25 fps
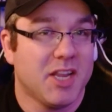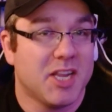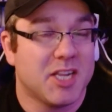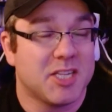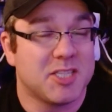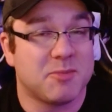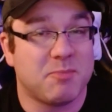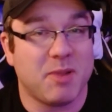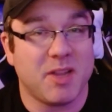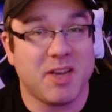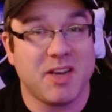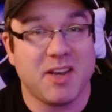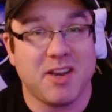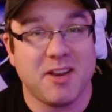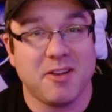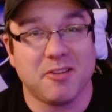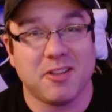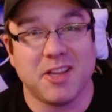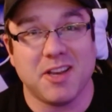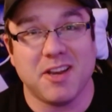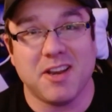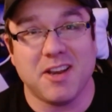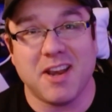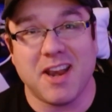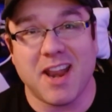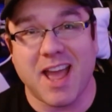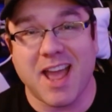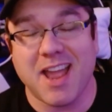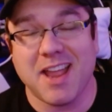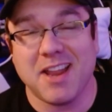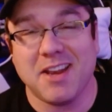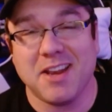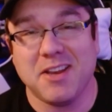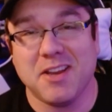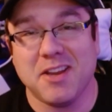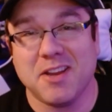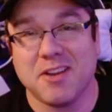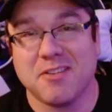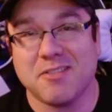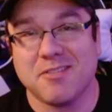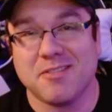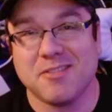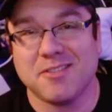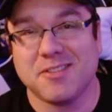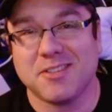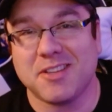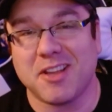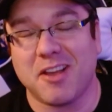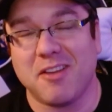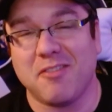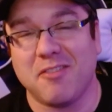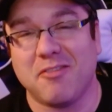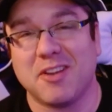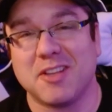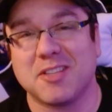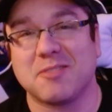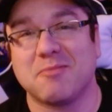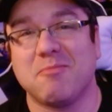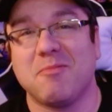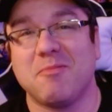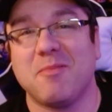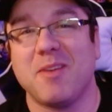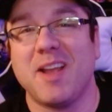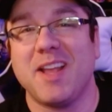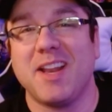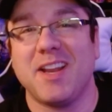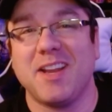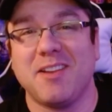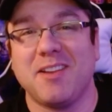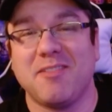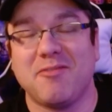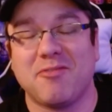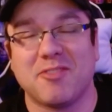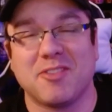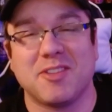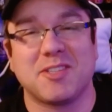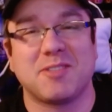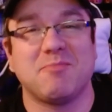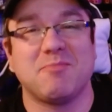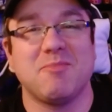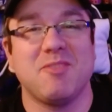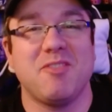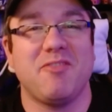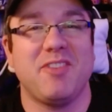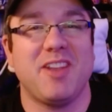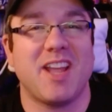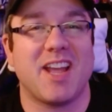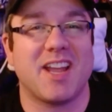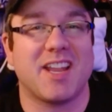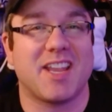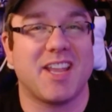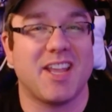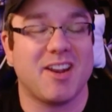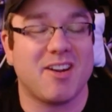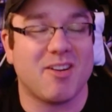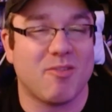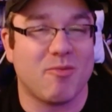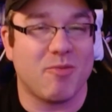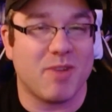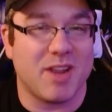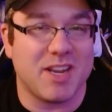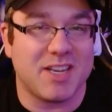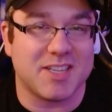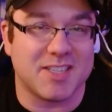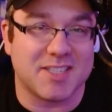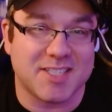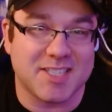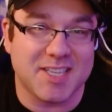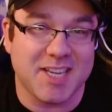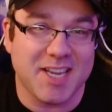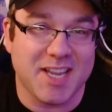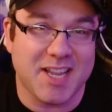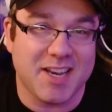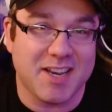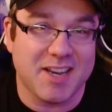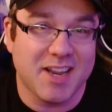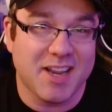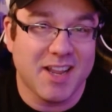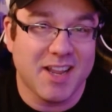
It's been nearly nine years of us waiting for this movie. I cannot wait to see it.